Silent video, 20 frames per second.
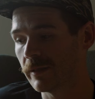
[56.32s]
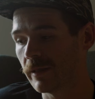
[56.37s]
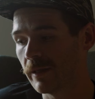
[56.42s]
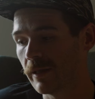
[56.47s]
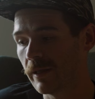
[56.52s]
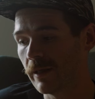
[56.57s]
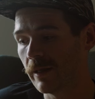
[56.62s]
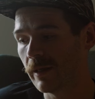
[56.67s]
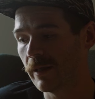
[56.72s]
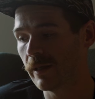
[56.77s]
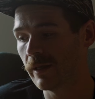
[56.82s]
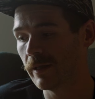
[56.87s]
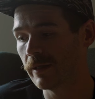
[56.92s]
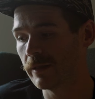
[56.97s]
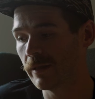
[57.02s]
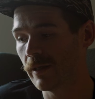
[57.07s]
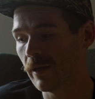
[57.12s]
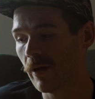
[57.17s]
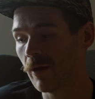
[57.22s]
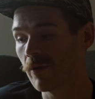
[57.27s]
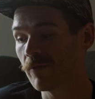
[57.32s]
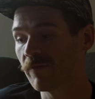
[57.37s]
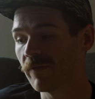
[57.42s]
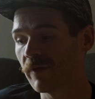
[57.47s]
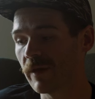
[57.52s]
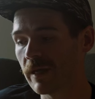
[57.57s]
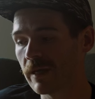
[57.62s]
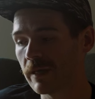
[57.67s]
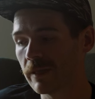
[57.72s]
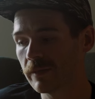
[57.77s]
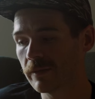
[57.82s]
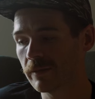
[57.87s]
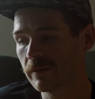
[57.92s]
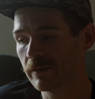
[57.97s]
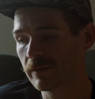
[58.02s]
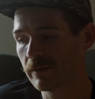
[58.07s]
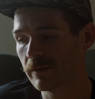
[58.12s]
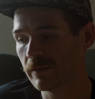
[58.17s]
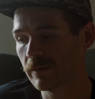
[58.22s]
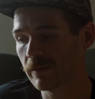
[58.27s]
the, the hopefully
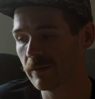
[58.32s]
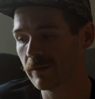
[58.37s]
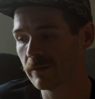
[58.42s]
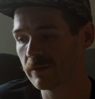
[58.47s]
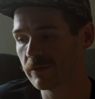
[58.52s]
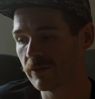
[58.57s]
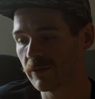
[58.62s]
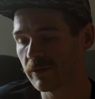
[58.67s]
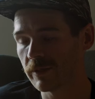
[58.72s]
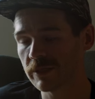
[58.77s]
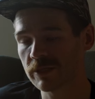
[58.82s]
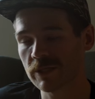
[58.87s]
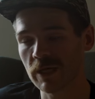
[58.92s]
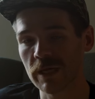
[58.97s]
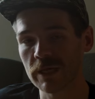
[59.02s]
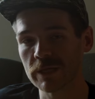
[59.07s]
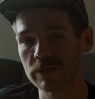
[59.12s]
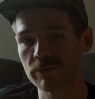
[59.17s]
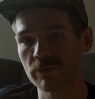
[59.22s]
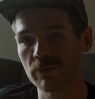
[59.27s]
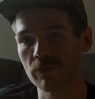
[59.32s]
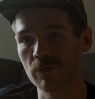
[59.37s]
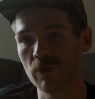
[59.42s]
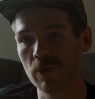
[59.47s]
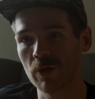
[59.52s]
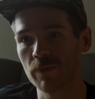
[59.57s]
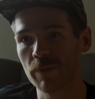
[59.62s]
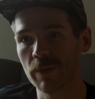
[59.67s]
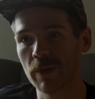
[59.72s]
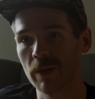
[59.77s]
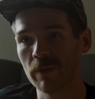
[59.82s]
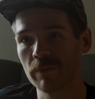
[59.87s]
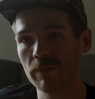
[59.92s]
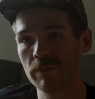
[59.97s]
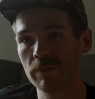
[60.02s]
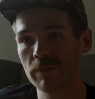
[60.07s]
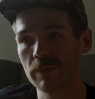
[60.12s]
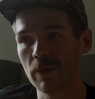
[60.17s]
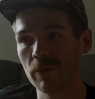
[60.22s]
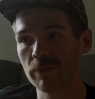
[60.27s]
doing this challenge will open up
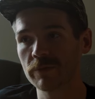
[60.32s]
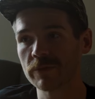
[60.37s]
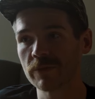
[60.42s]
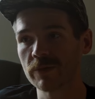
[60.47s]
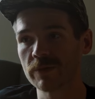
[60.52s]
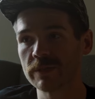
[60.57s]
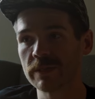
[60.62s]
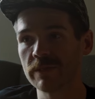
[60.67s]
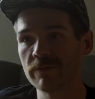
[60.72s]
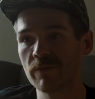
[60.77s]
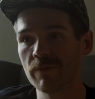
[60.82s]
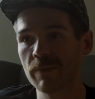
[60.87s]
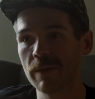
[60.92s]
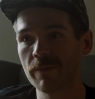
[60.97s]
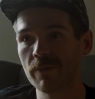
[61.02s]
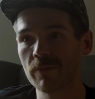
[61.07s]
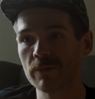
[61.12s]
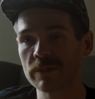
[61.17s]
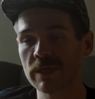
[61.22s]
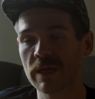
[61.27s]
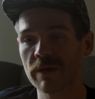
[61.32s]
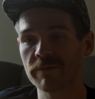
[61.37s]
the opportunity for people to